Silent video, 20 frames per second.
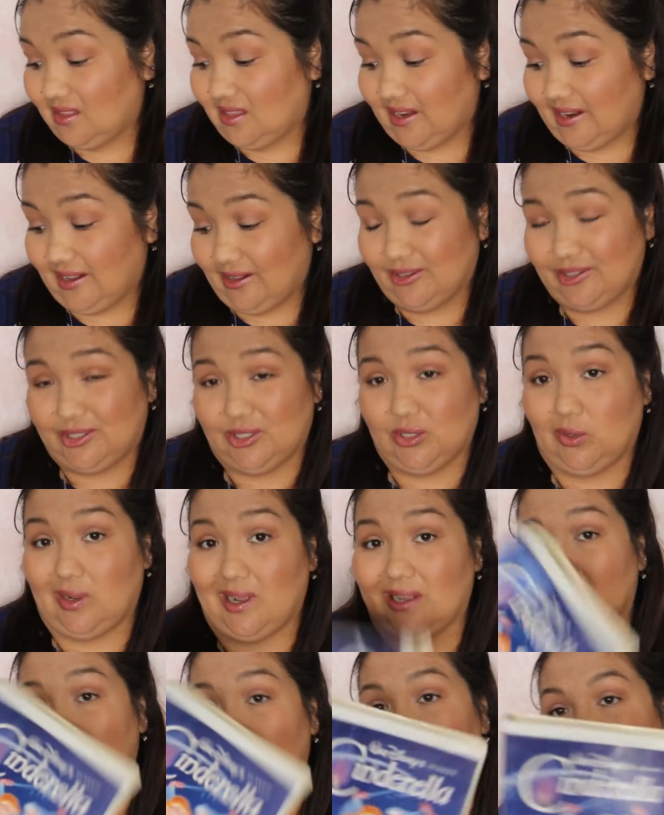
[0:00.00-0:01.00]
And then I also
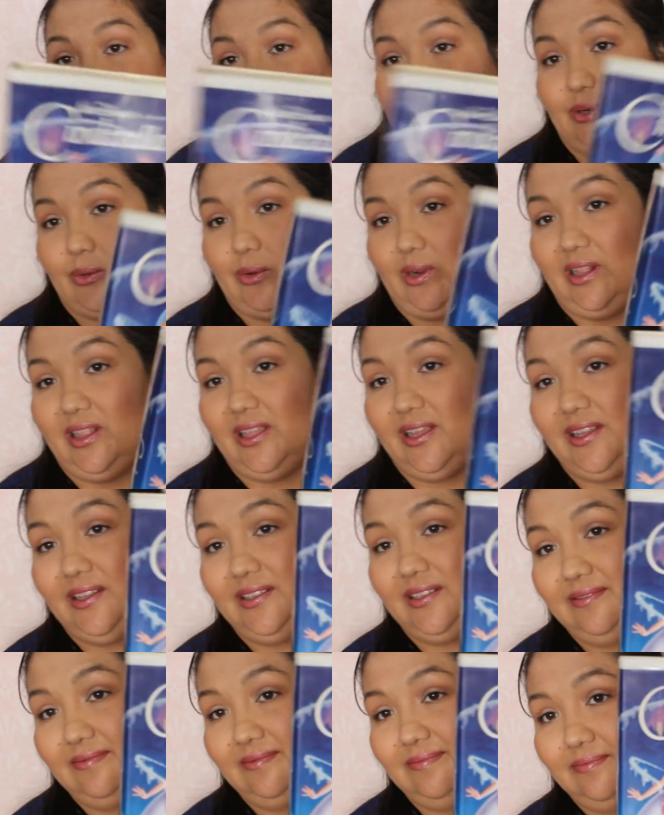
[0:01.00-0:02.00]
got
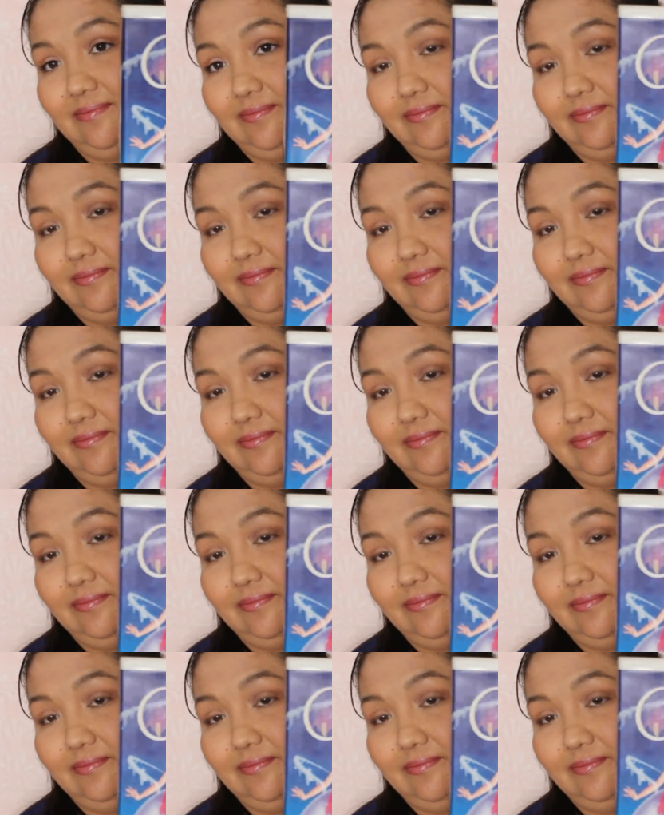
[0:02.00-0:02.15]
Cinderella,